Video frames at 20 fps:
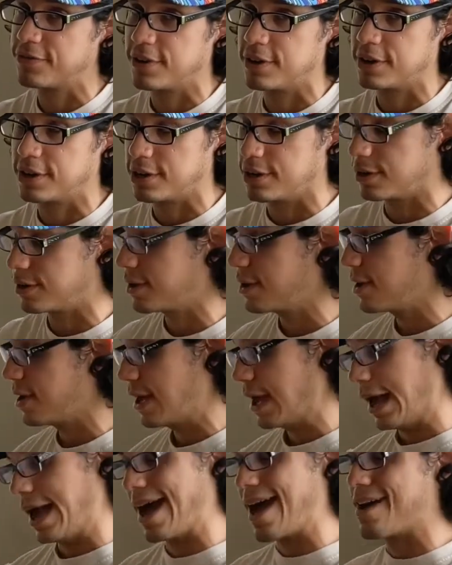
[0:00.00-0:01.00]
funky.
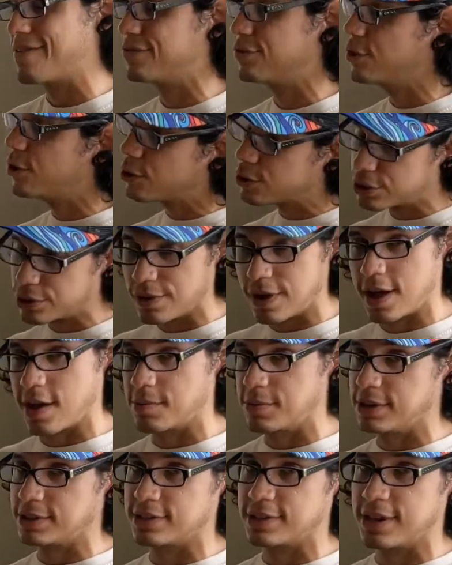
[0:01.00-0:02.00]
I have no clue how
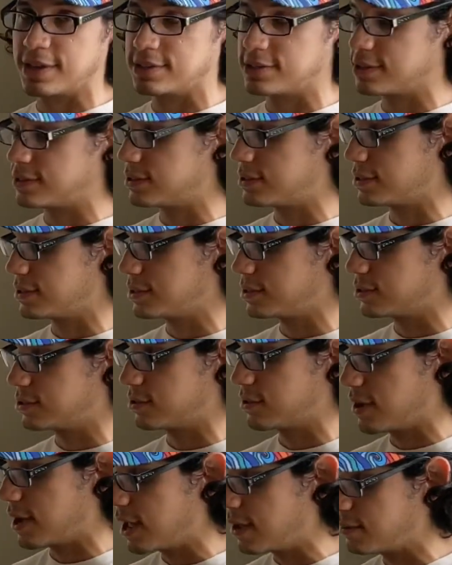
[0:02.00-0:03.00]
many sides this is,
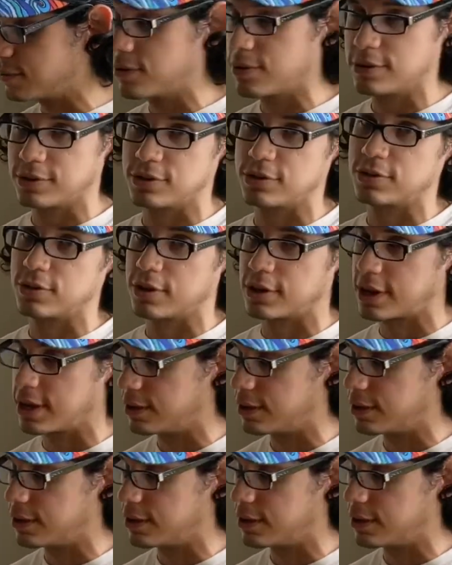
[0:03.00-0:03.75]
so I'm going to start